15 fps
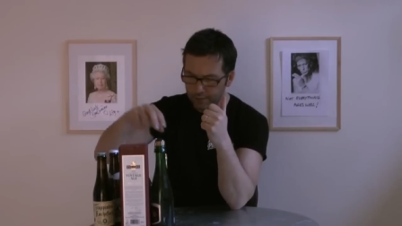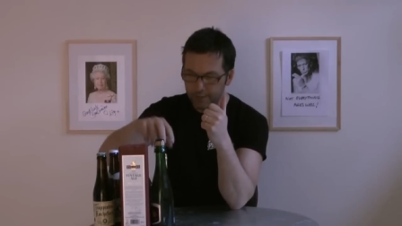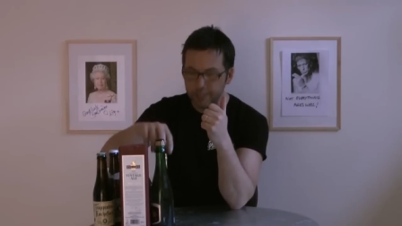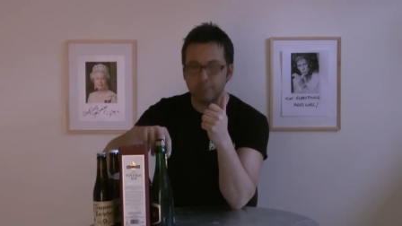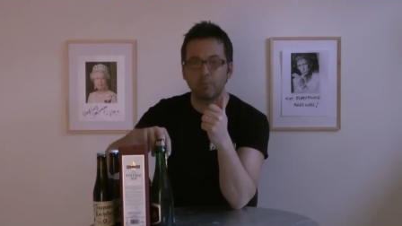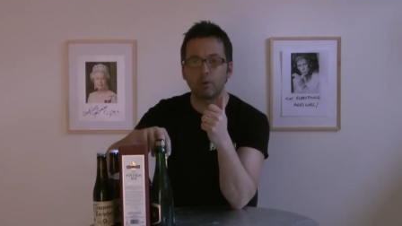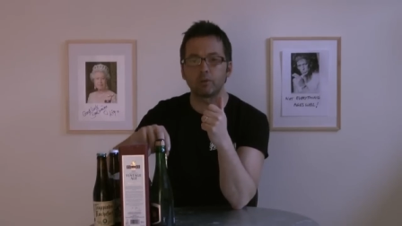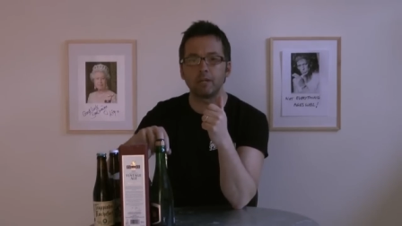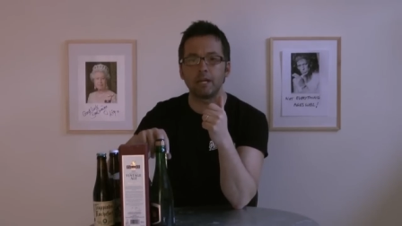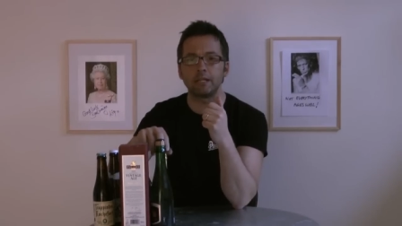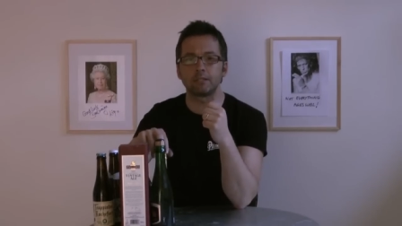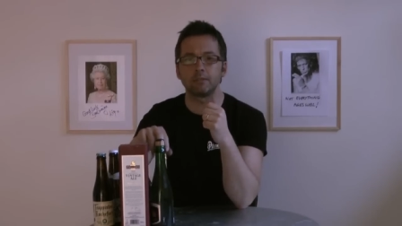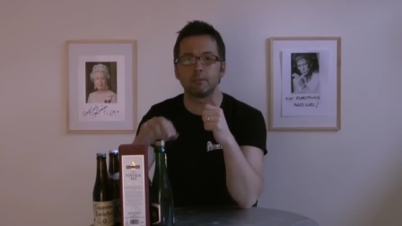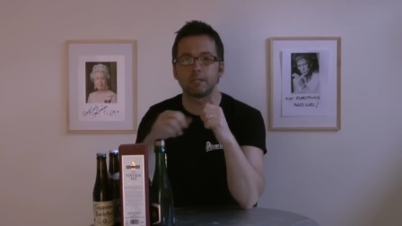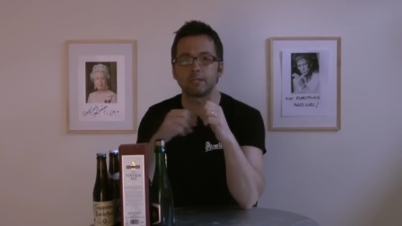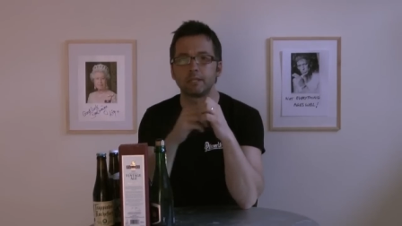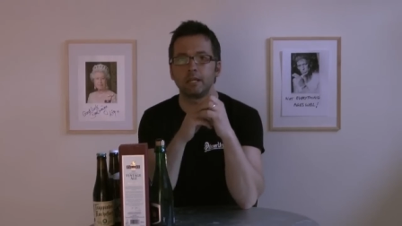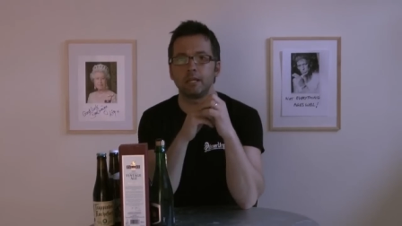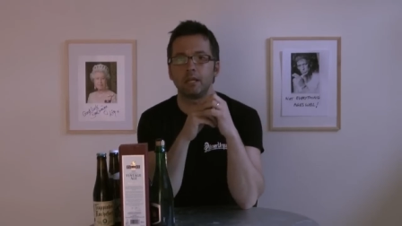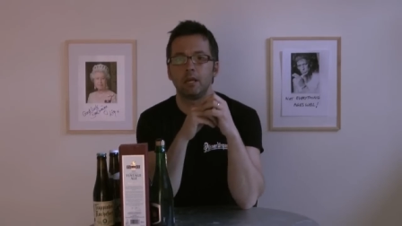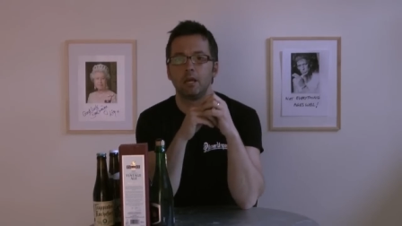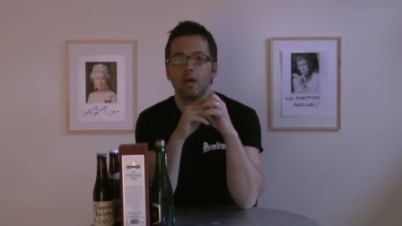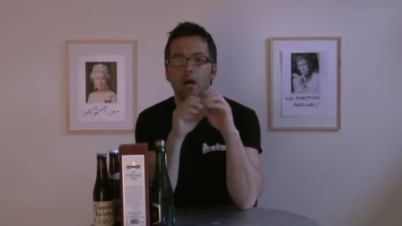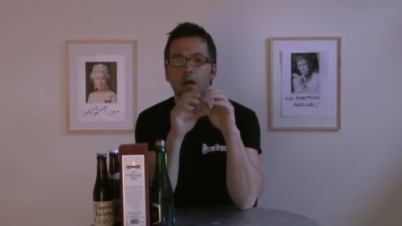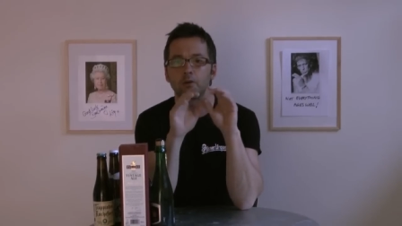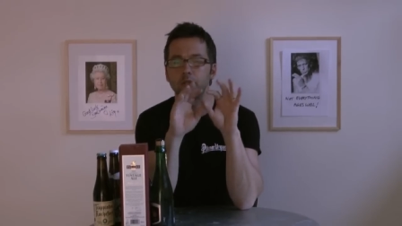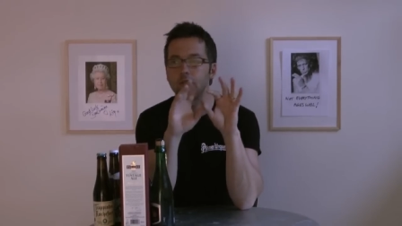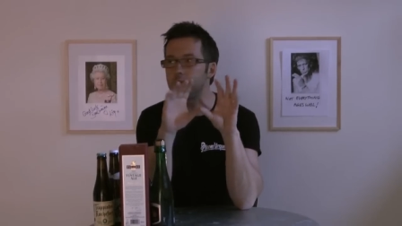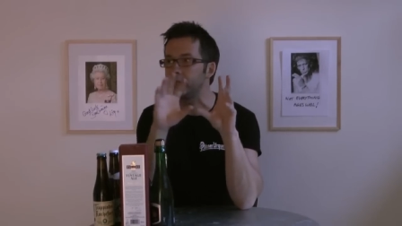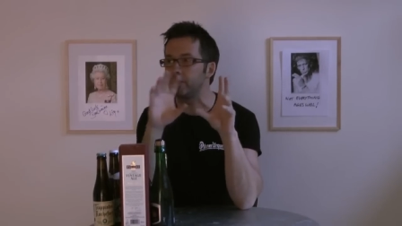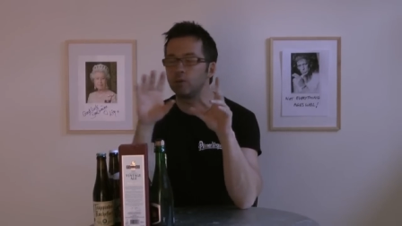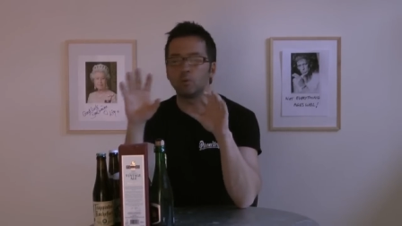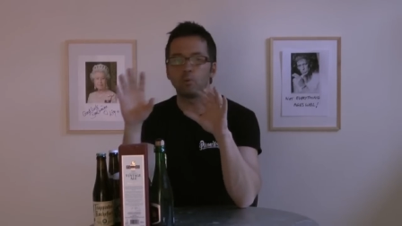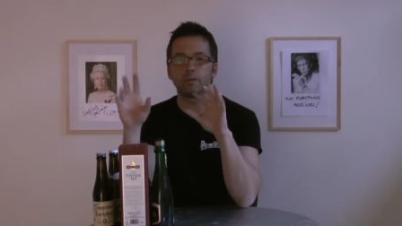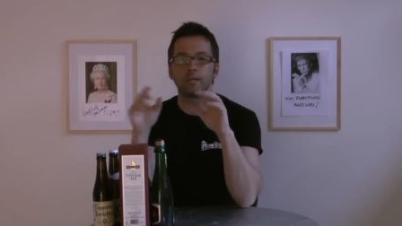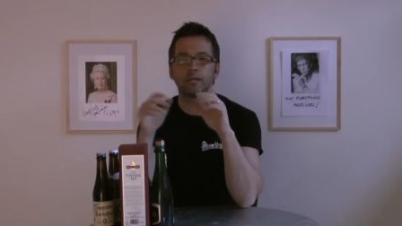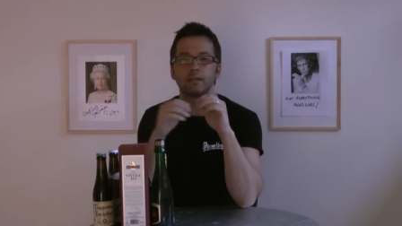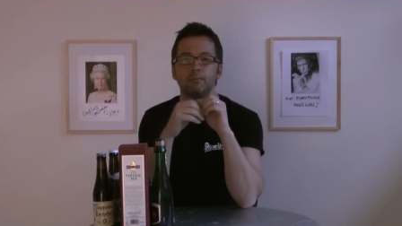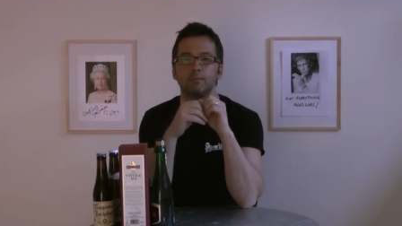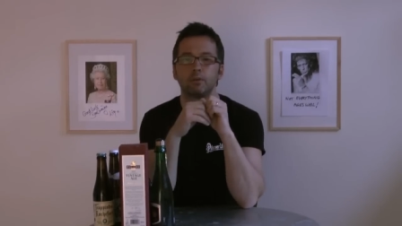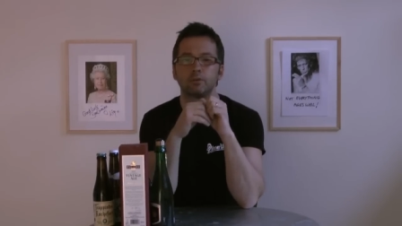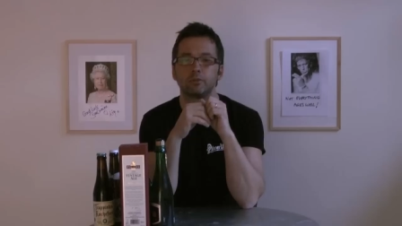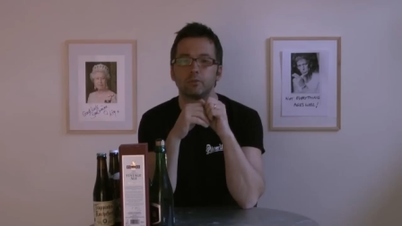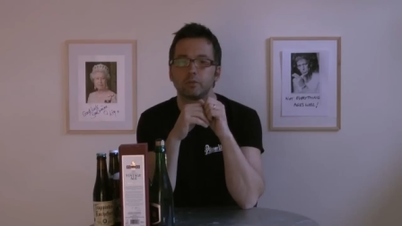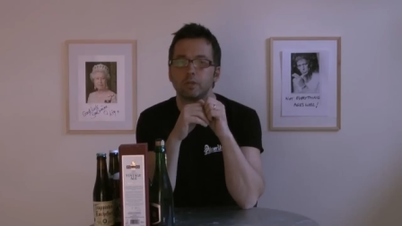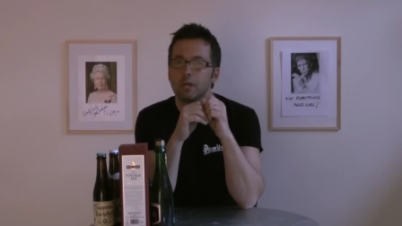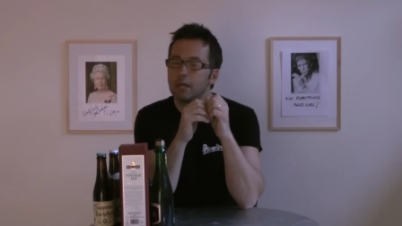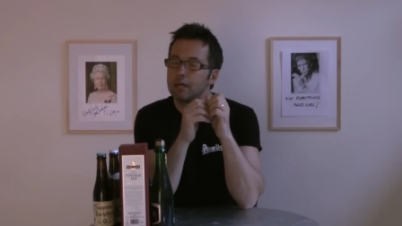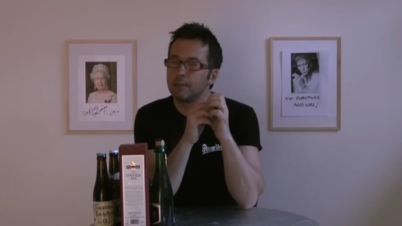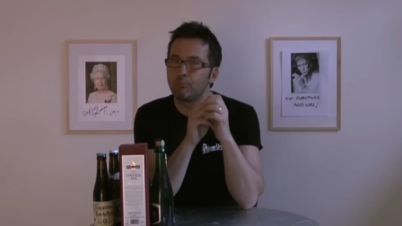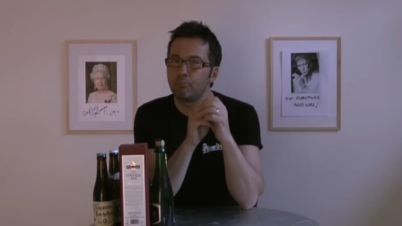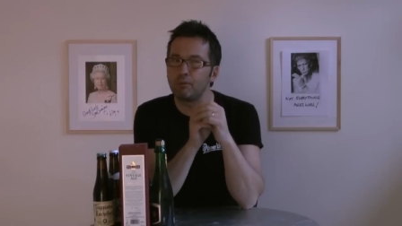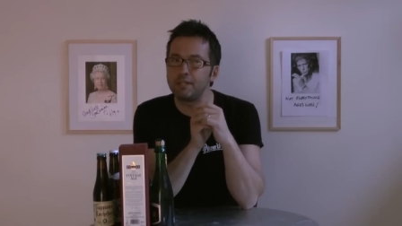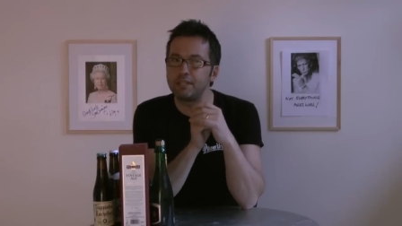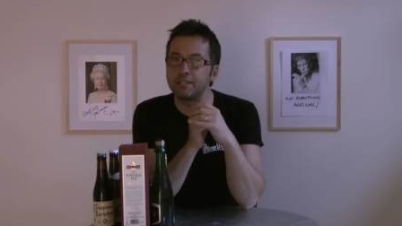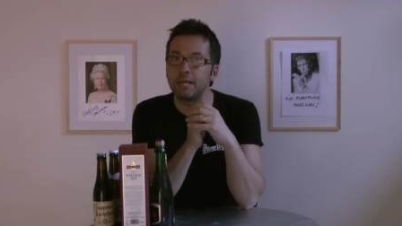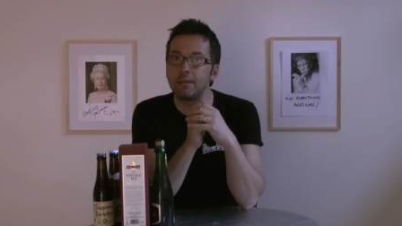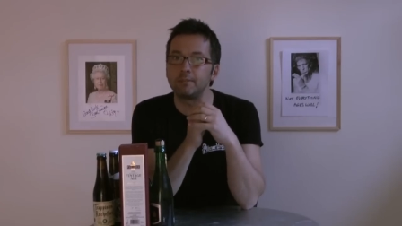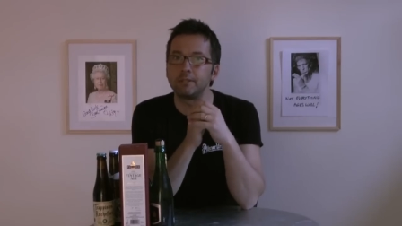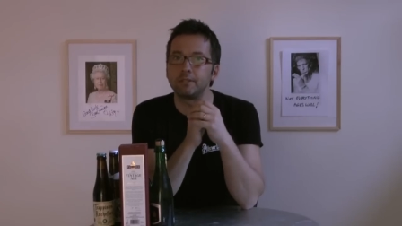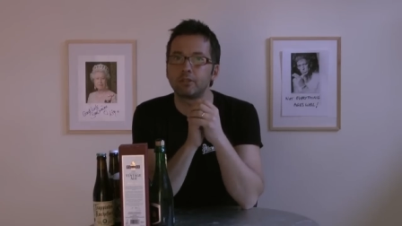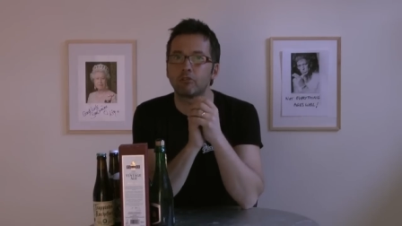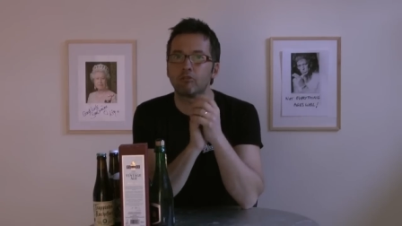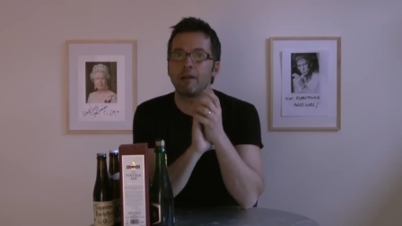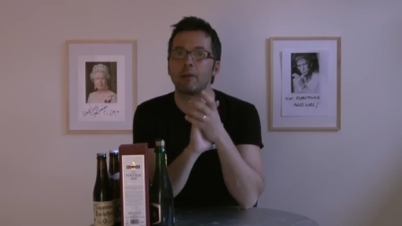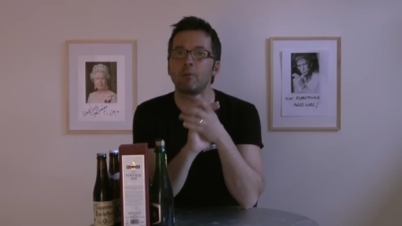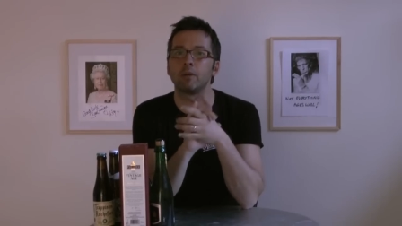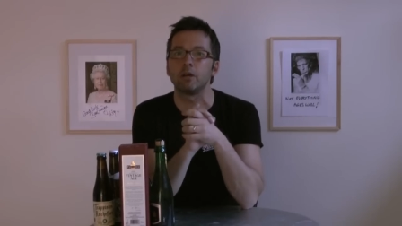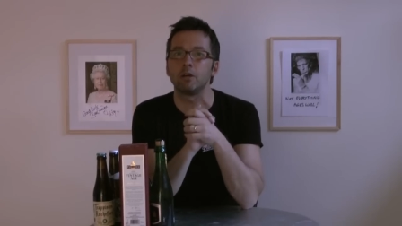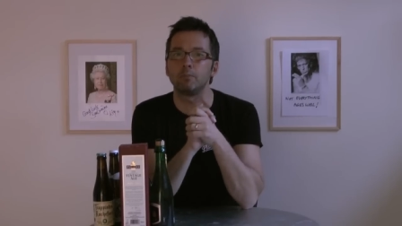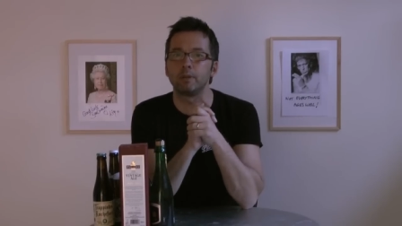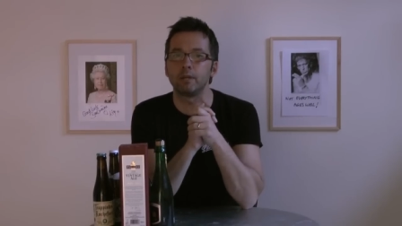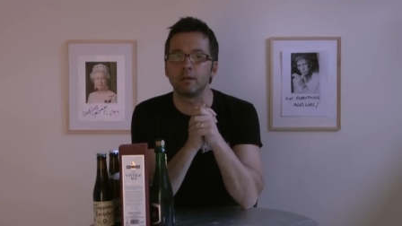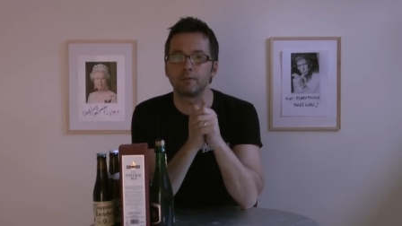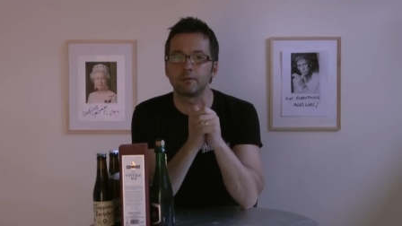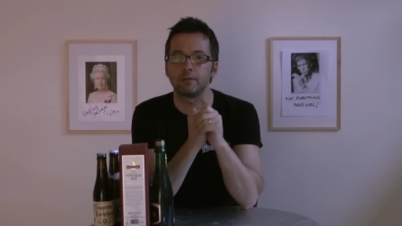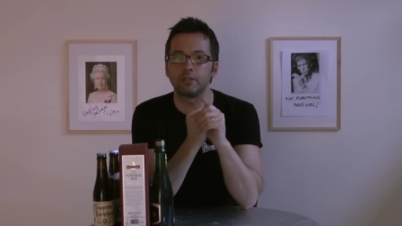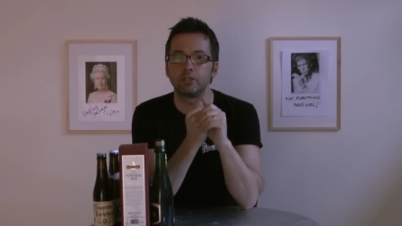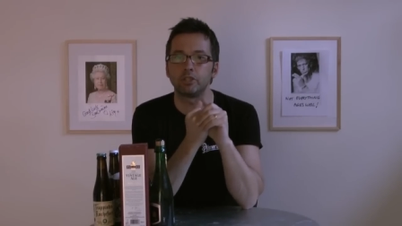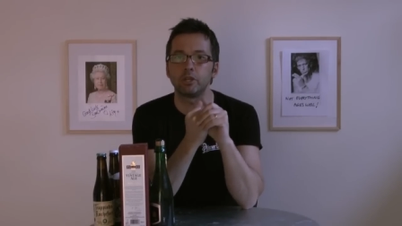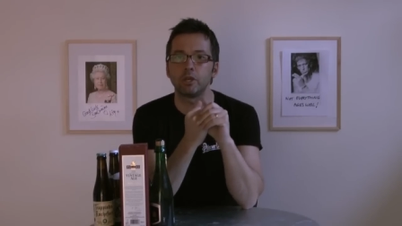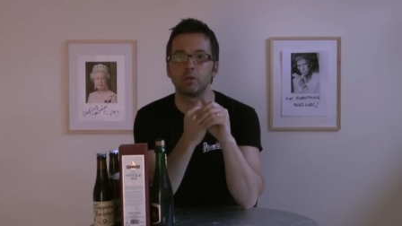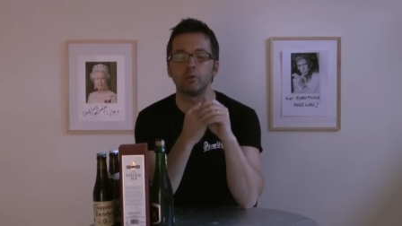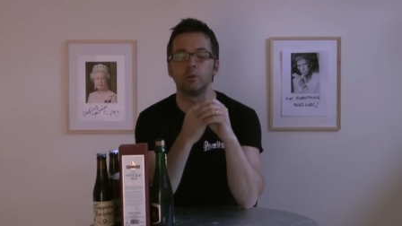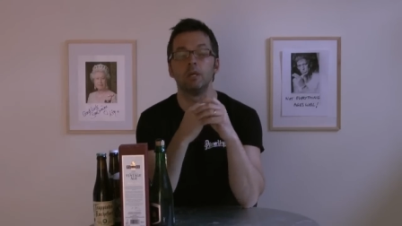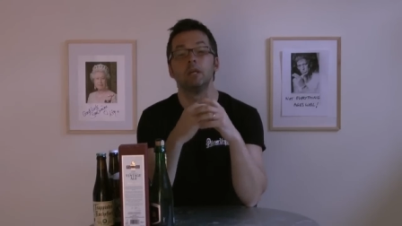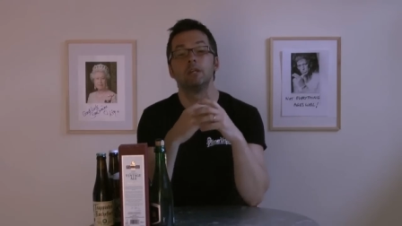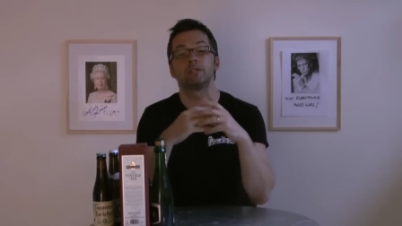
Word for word: this bottle out of my cellar, I was looking at all the other bottles and I'm pretty tempted to crack one open after this show.